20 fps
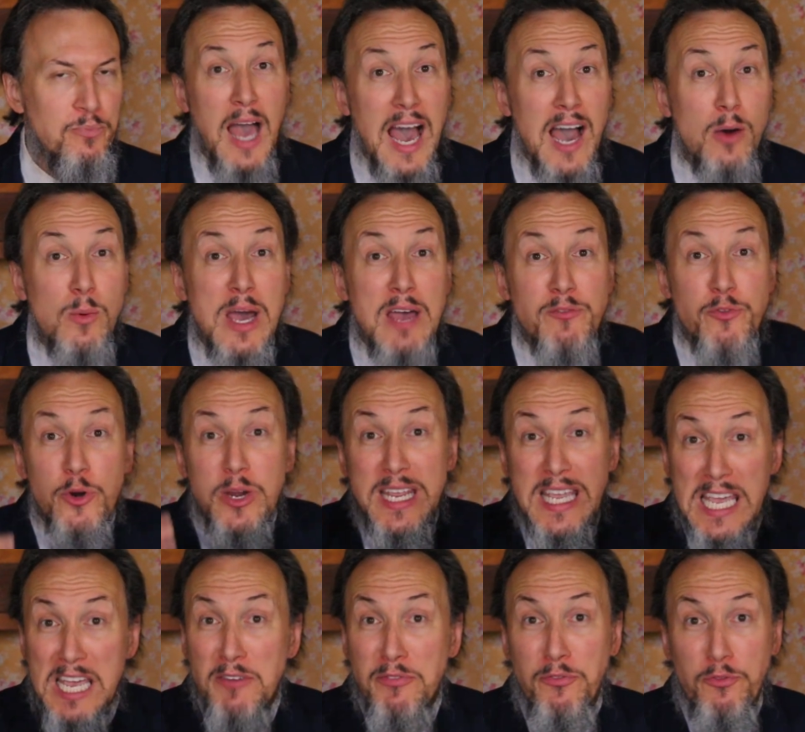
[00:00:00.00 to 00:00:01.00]
However,
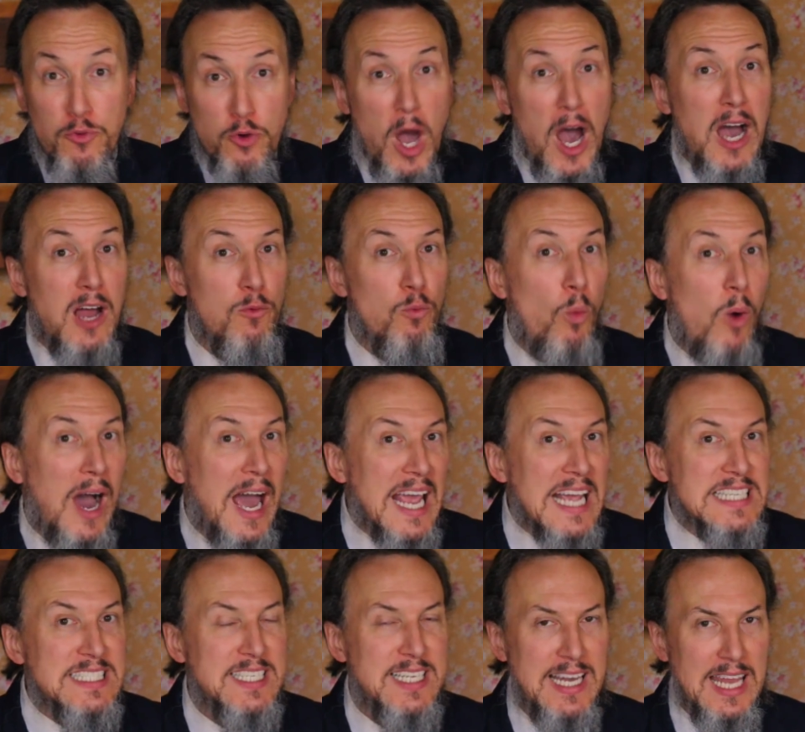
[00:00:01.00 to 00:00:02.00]
if Ron
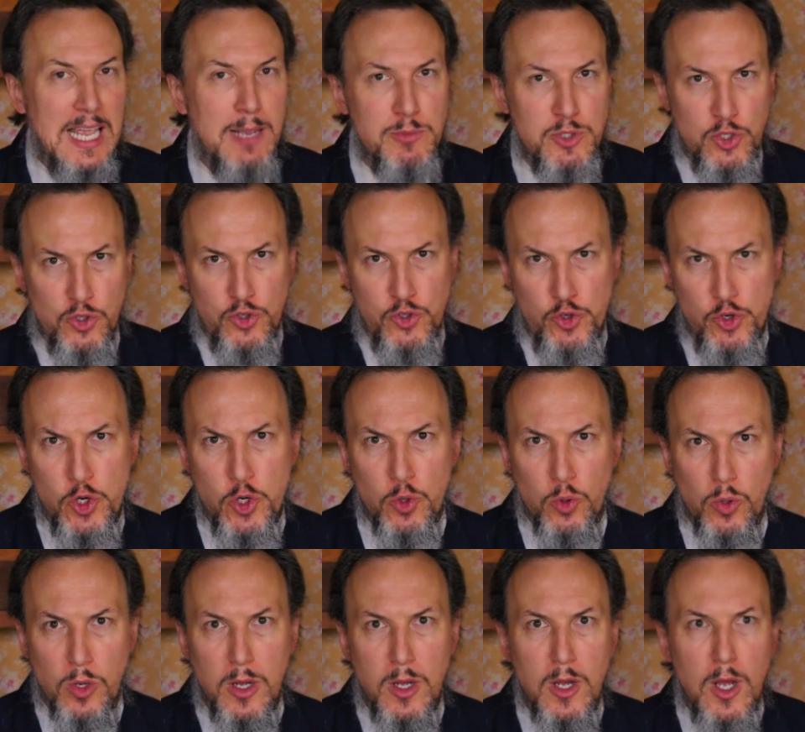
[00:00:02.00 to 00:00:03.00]
Wyatt's claims are
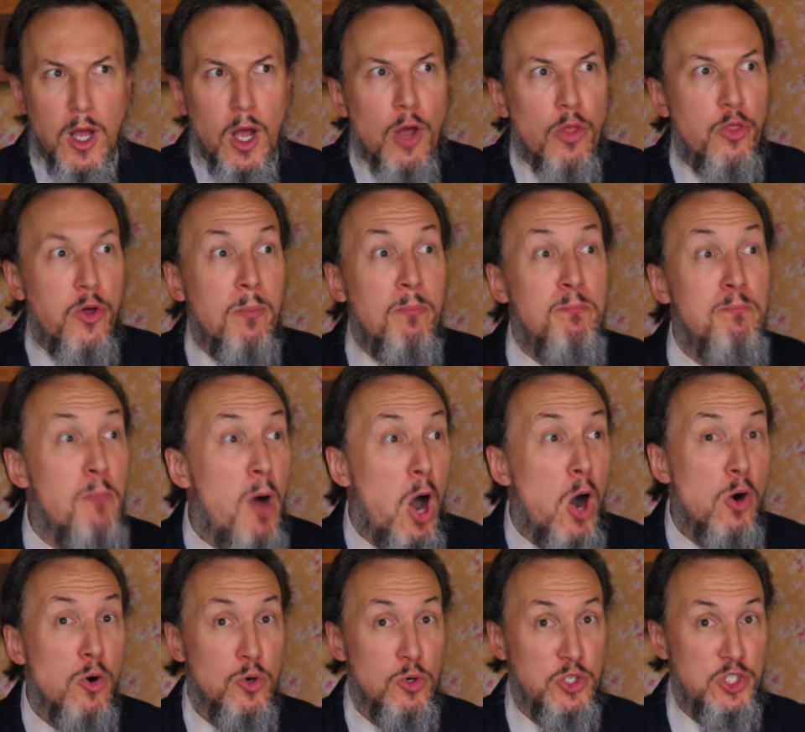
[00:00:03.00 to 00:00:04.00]
true, the
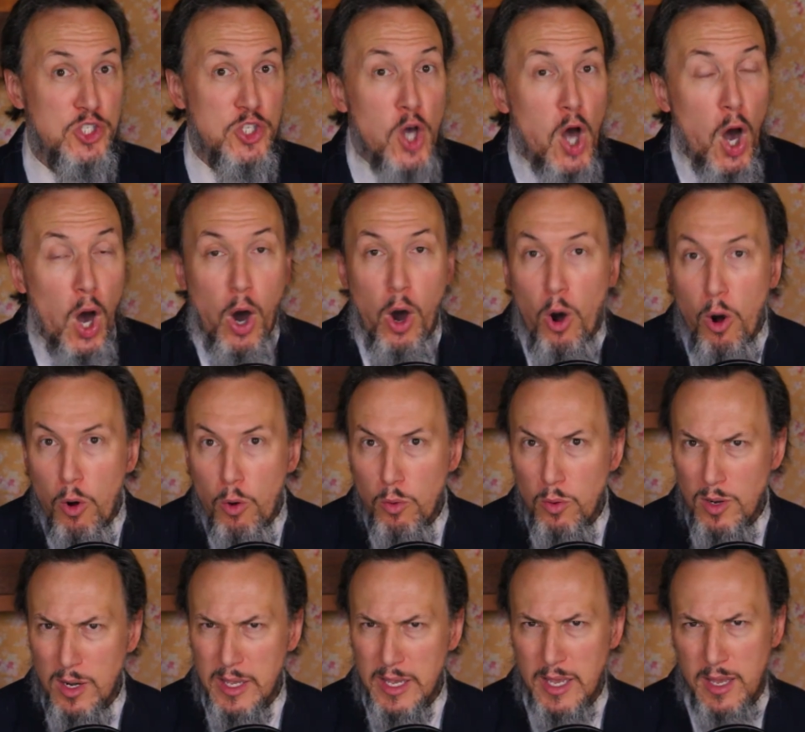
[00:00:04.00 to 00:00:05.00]
most
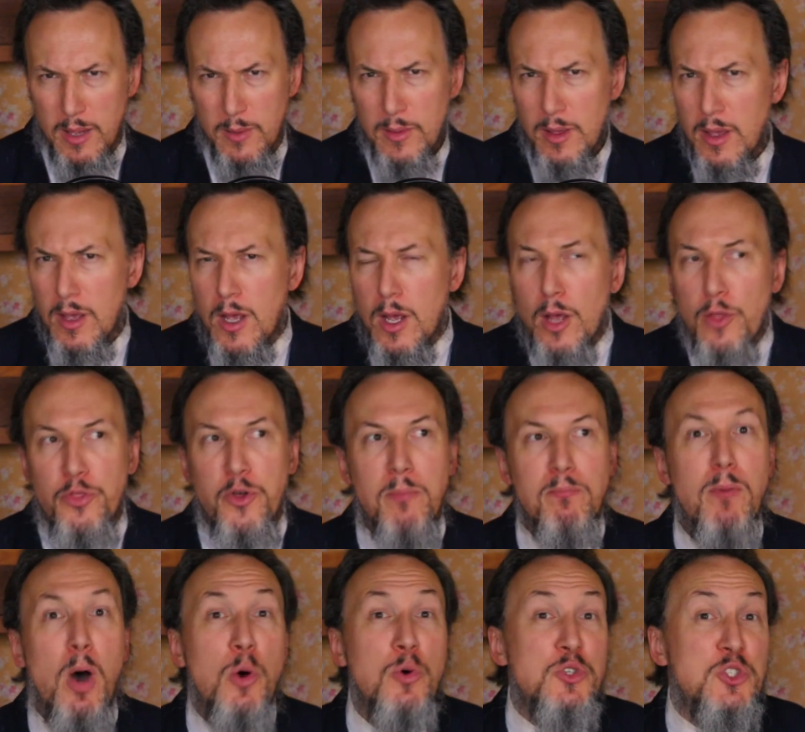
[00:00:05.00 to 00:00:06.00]
holy, the
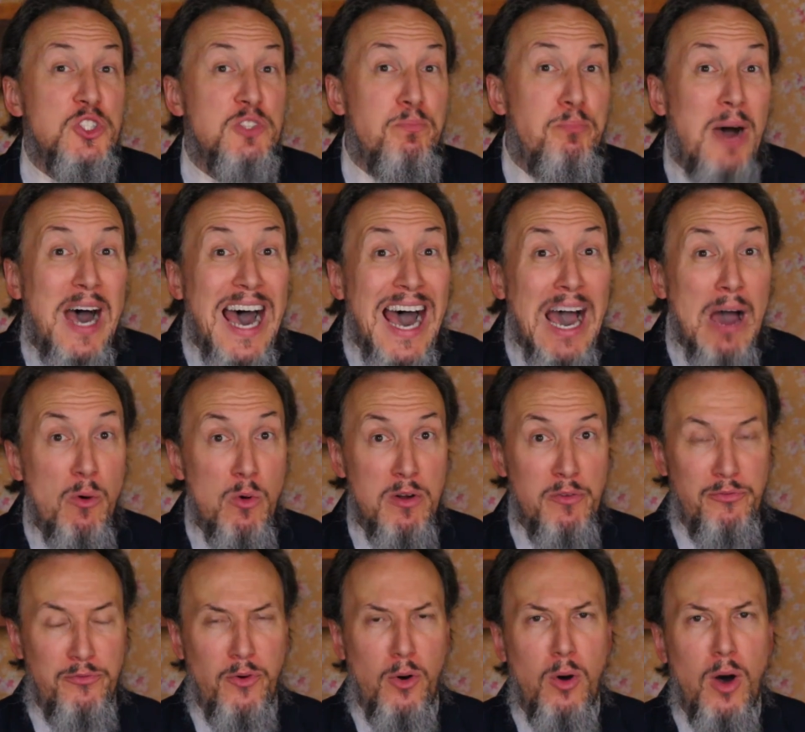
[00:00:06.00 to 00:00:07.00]
most
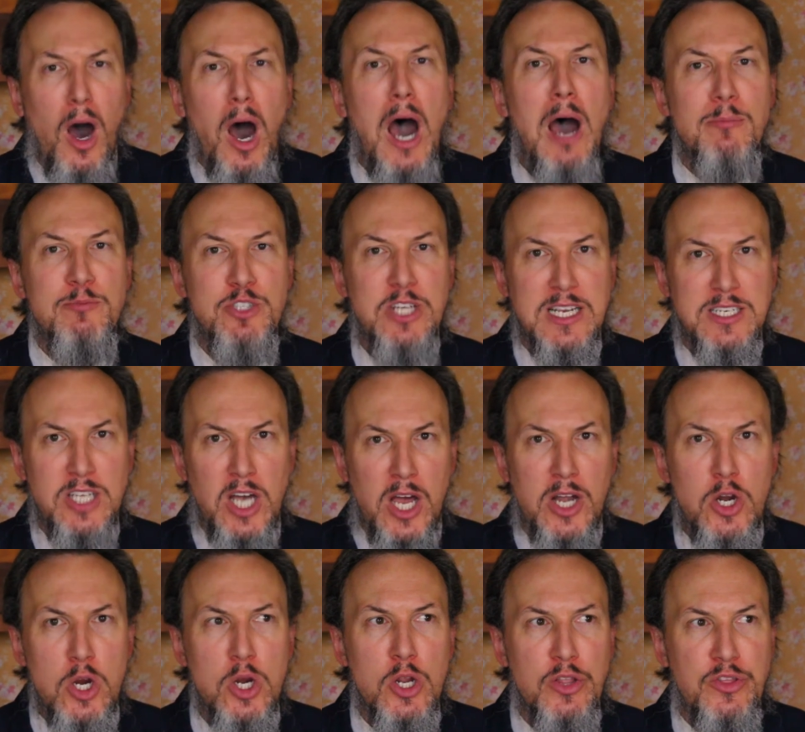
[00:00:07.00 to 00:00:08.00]
powerful object
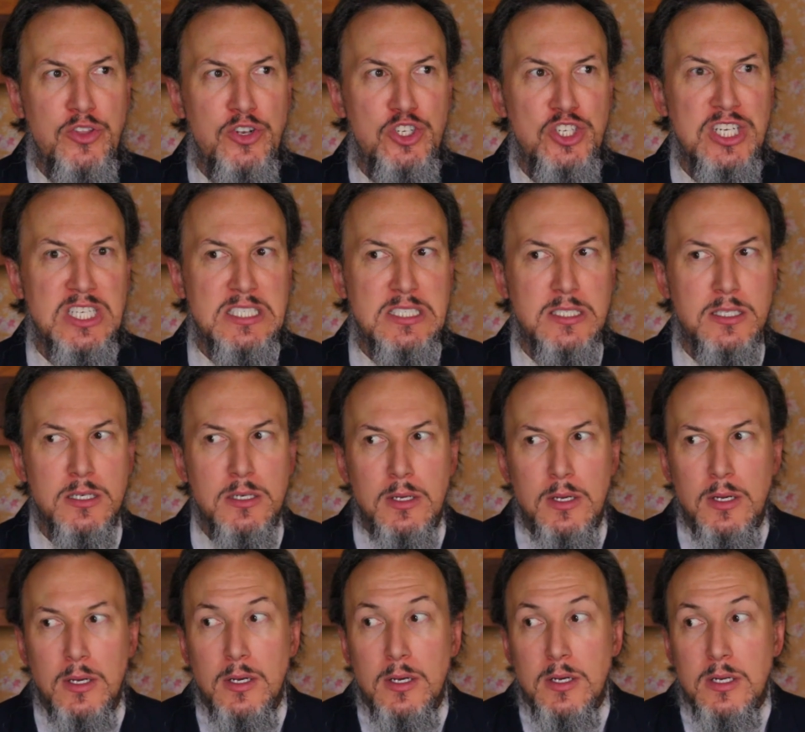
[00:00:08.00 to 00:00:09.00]
on earth just
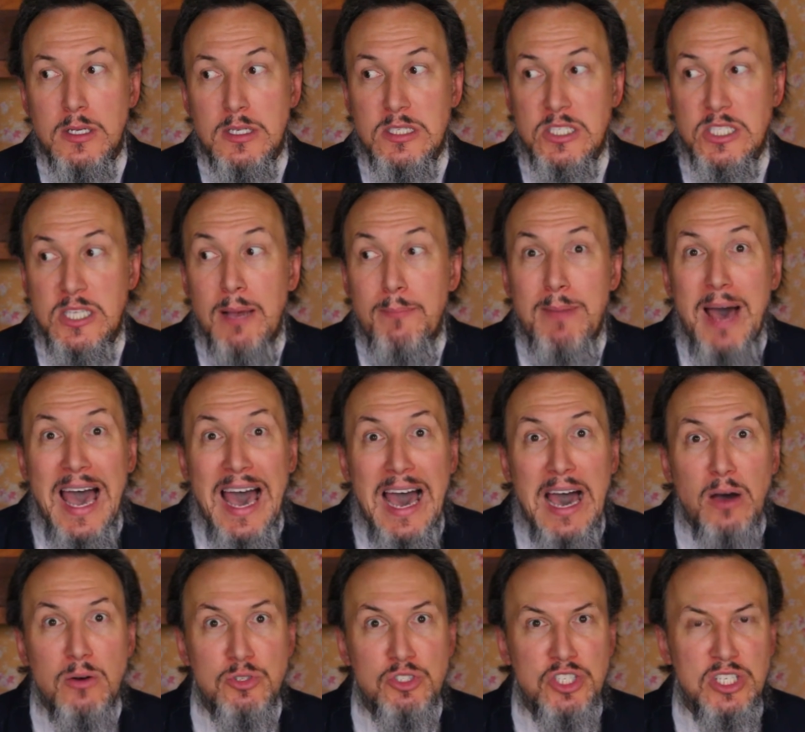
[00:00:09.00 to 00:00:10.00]

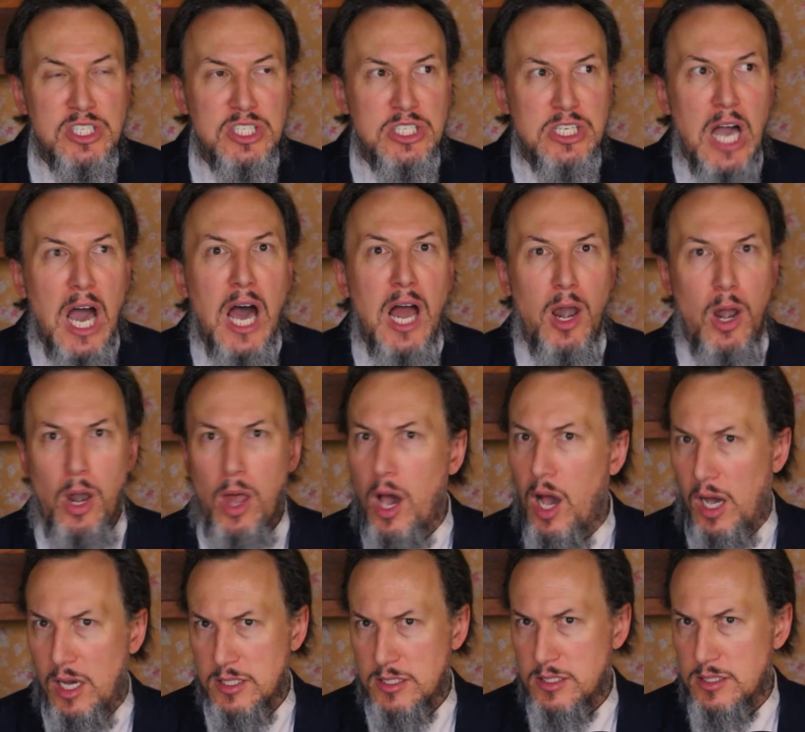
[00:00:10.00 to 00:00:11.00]
somehow just got
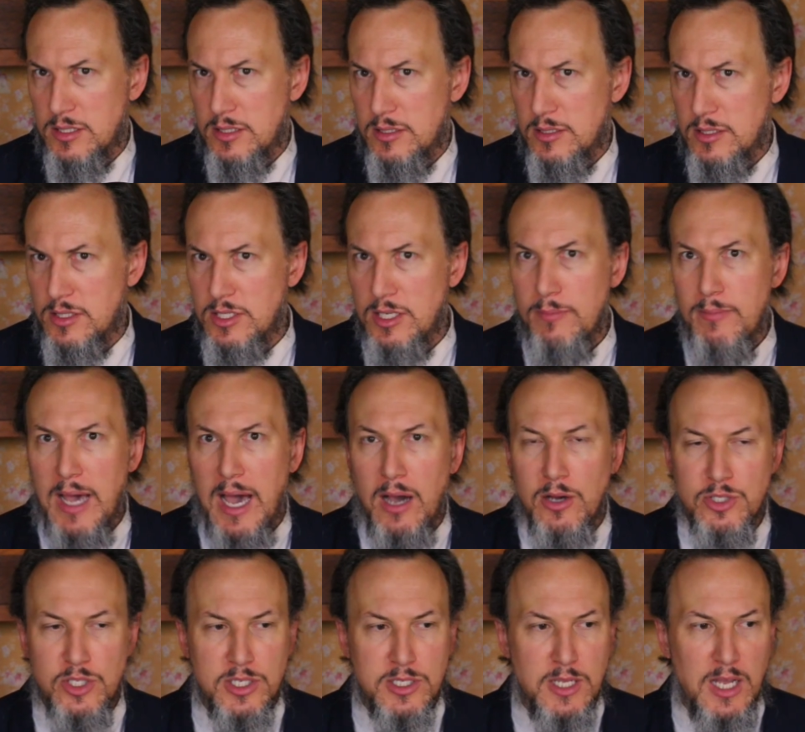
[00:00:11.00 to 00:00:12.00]
lost,
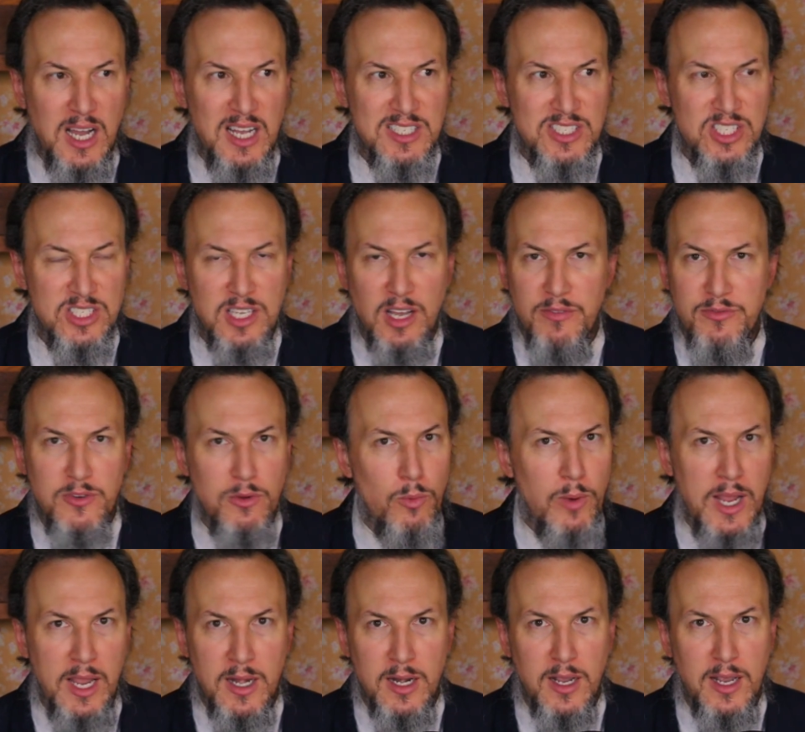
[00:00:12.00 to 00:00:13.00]
somehow just got stuffed
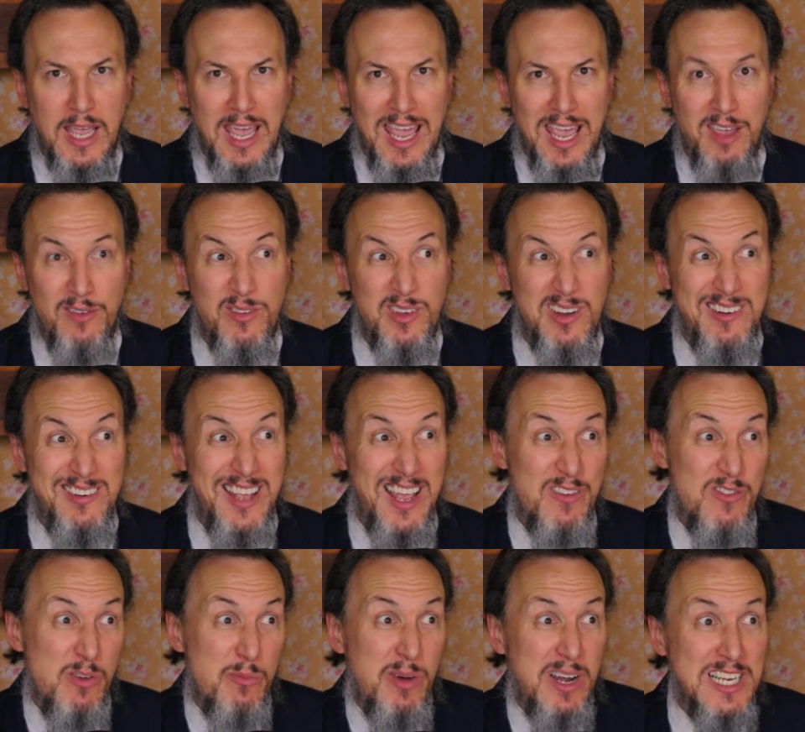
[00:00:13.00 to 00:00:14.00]
away in a cave and
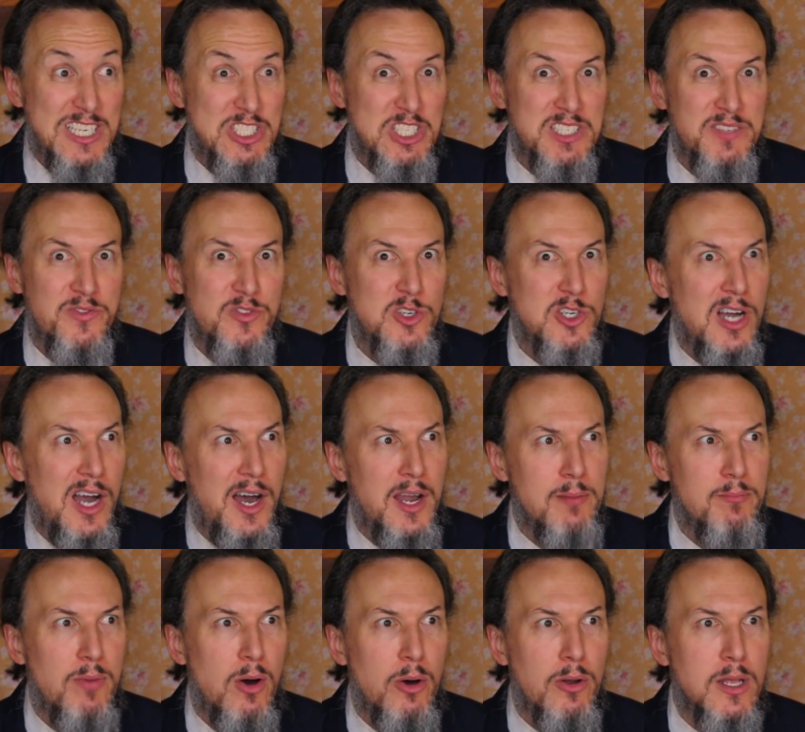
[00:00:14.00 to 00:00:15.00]
everybody just
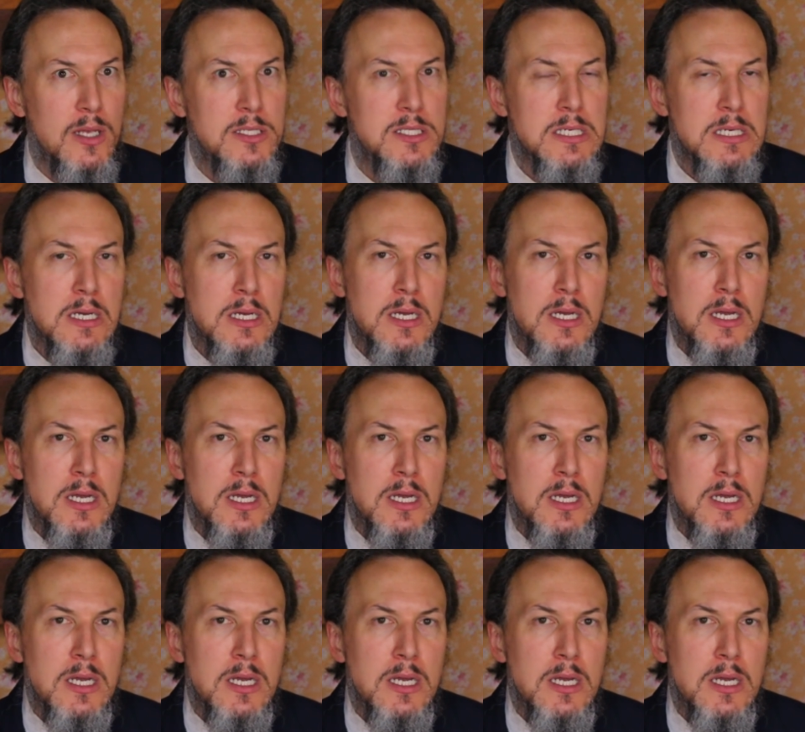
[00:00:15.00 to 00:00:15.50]
forgot about it.